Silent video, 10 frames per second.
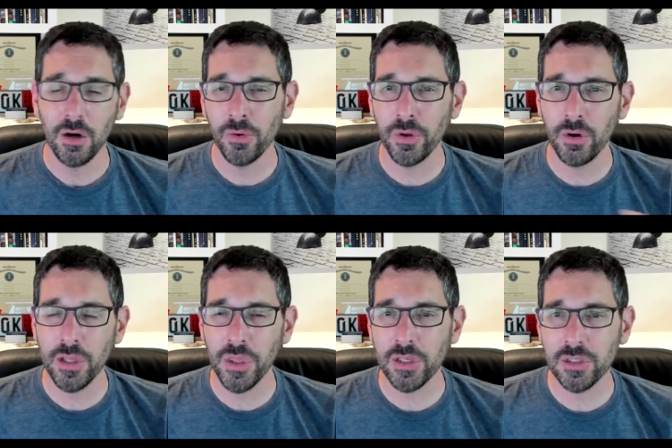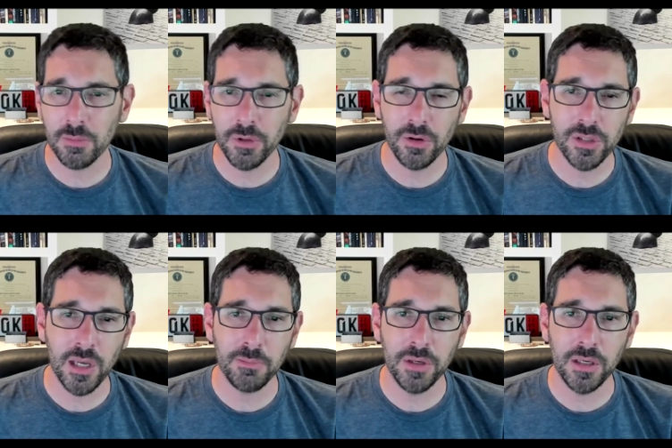although I think some of those
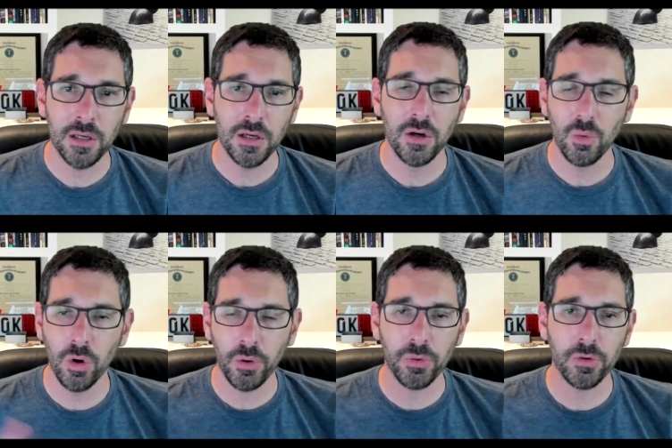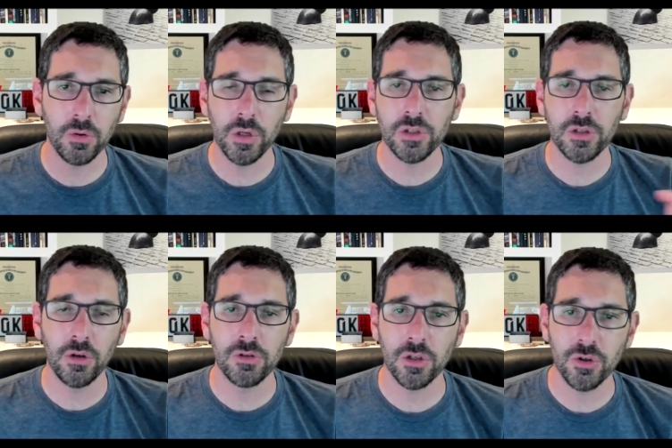can be work through when you
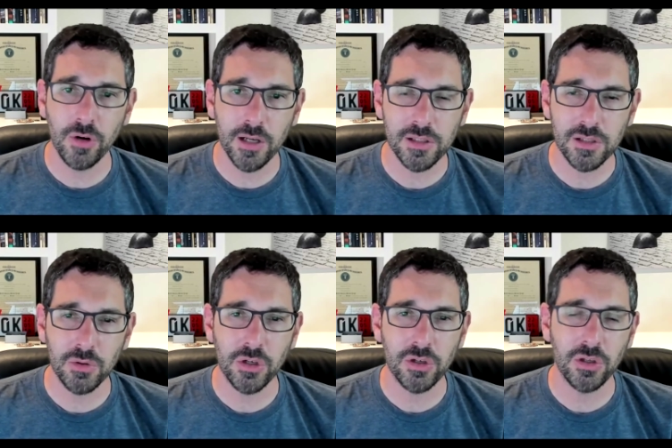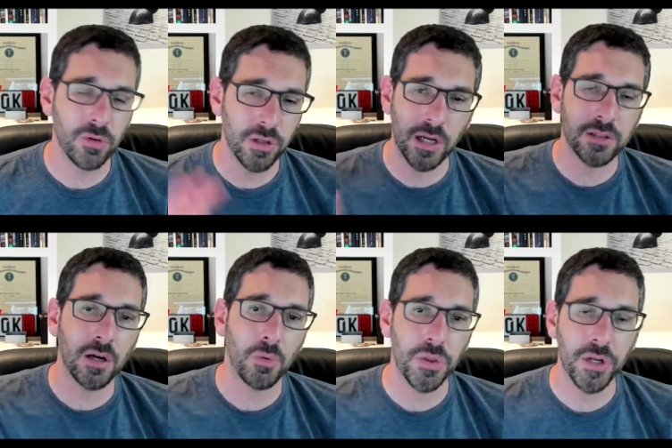start using trusts, and you really got to
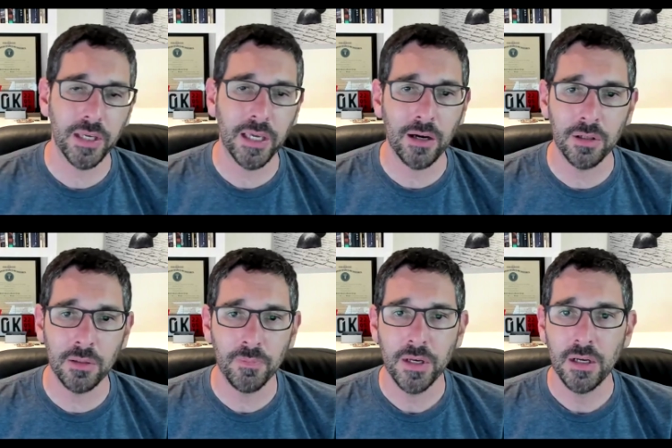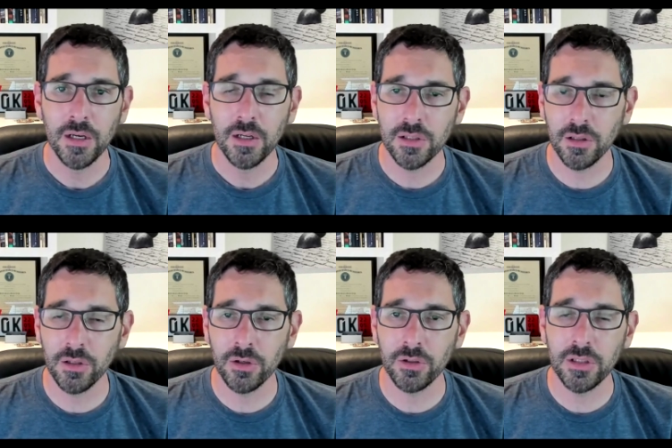talk with an accountant to
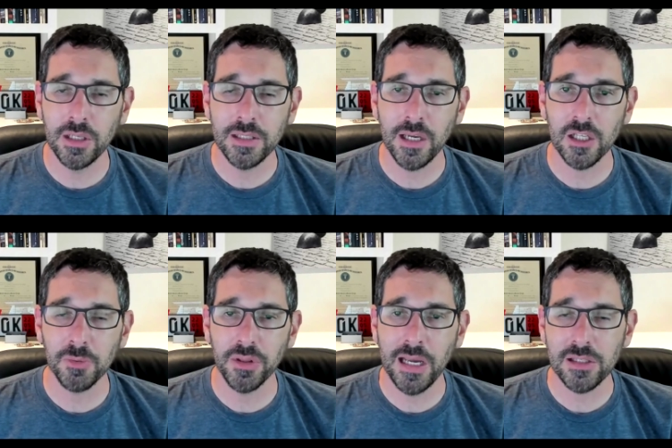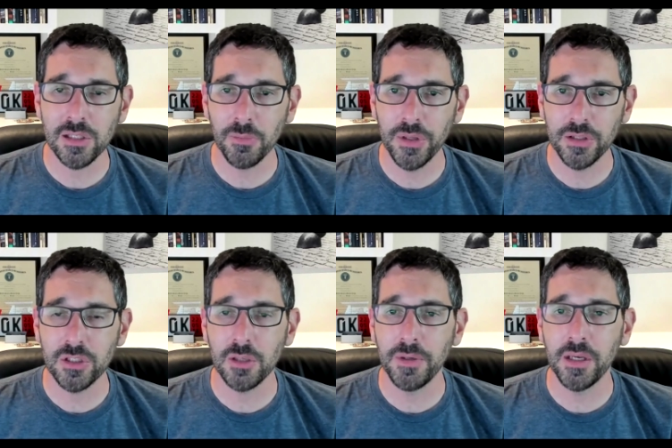learn the details. But that's something
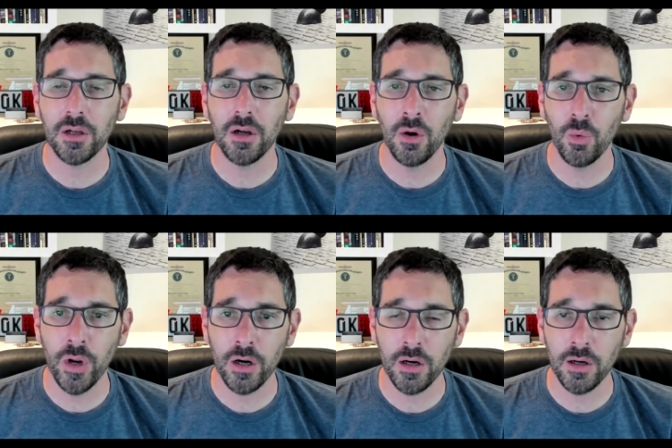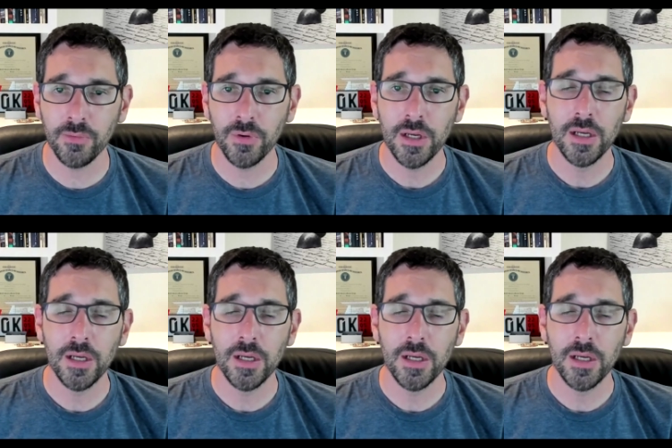just to be aware of.